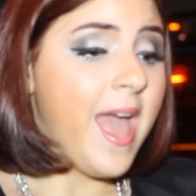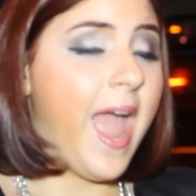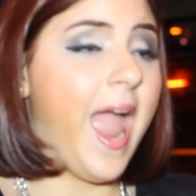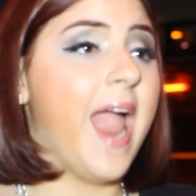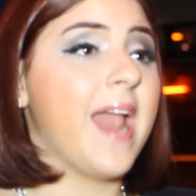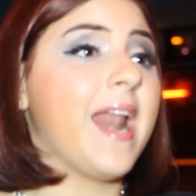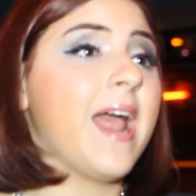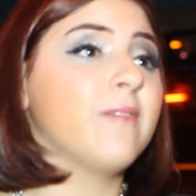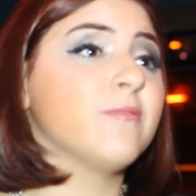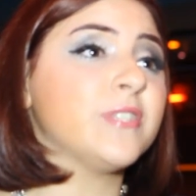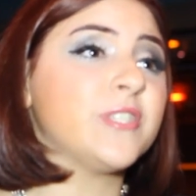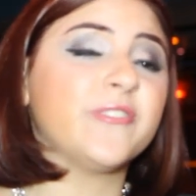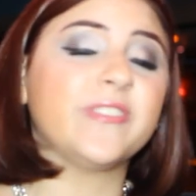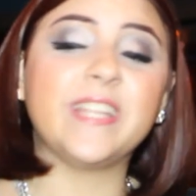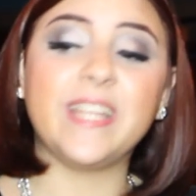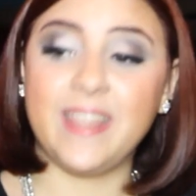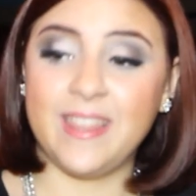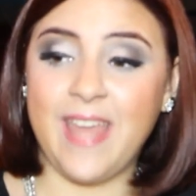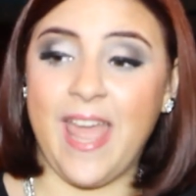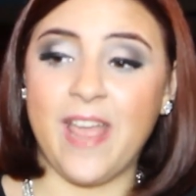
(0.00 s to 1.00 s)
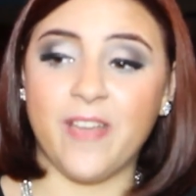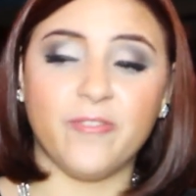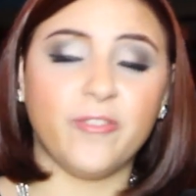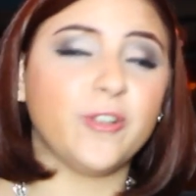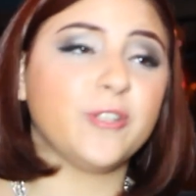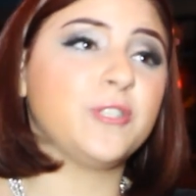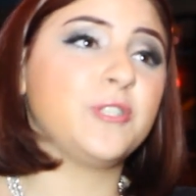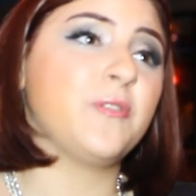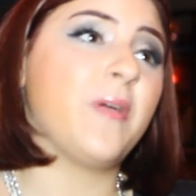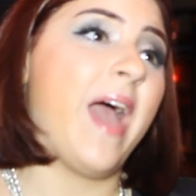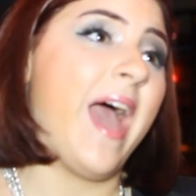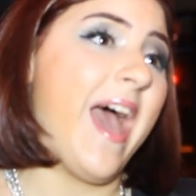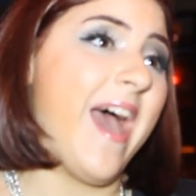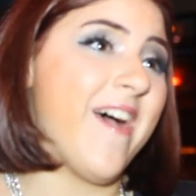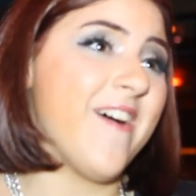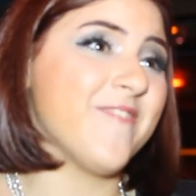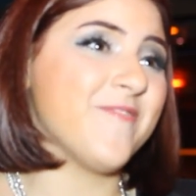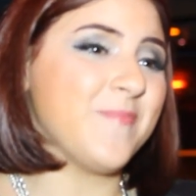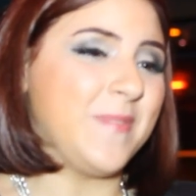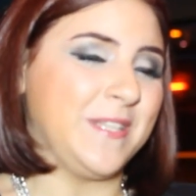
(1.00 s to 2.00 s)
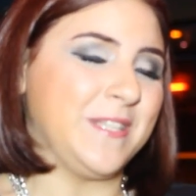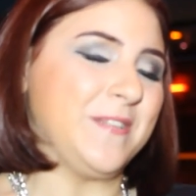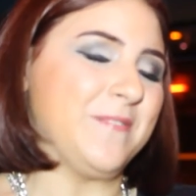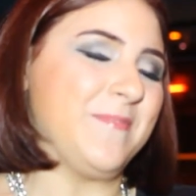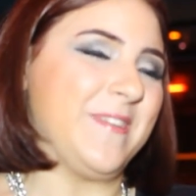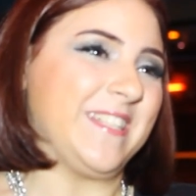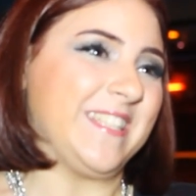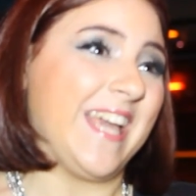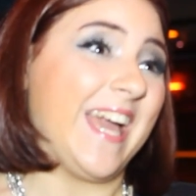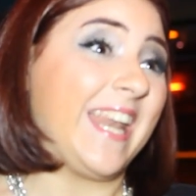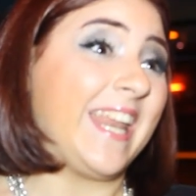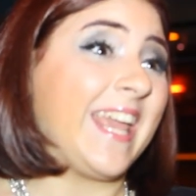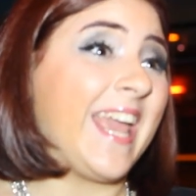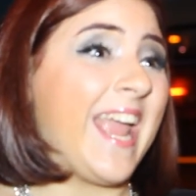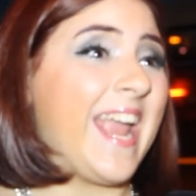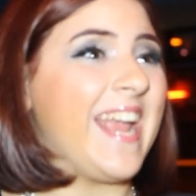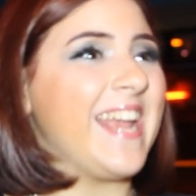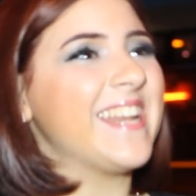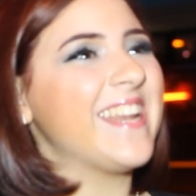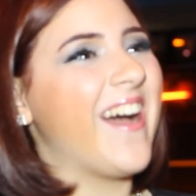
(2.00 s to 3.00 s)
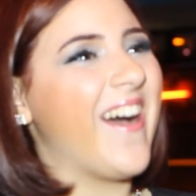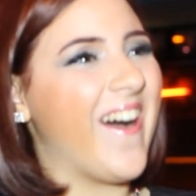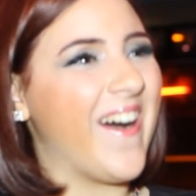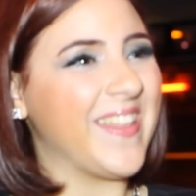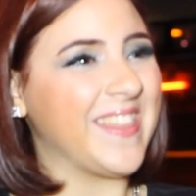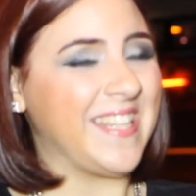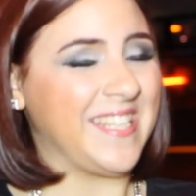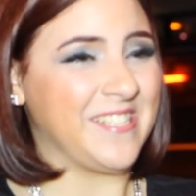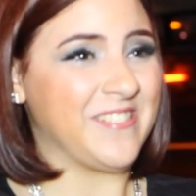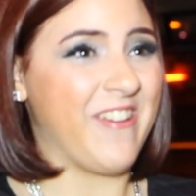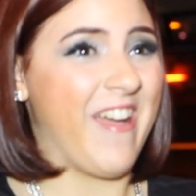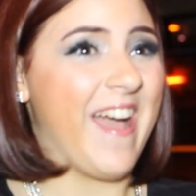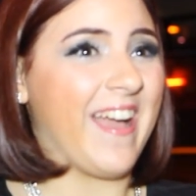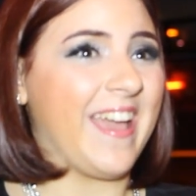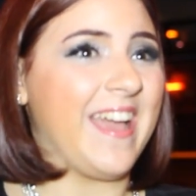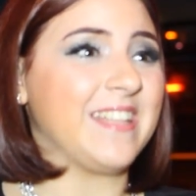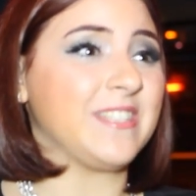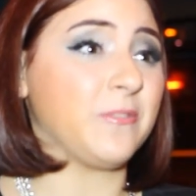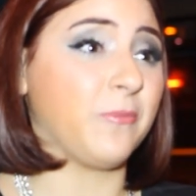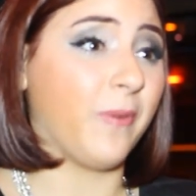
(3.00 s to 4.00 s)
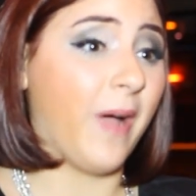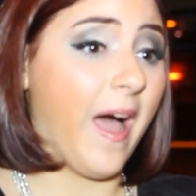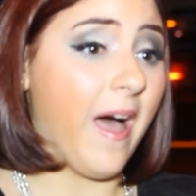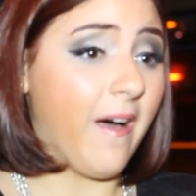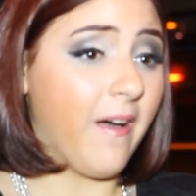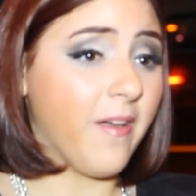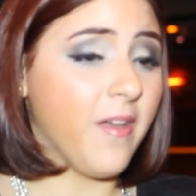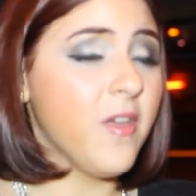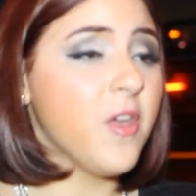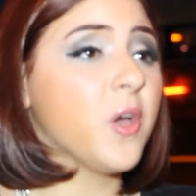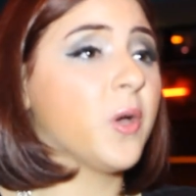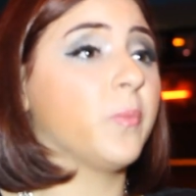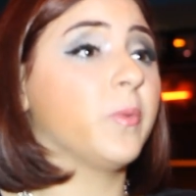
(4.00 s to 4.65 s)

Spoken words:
And I was really thankful to have Mr. Big Daddy Kane on the track as well.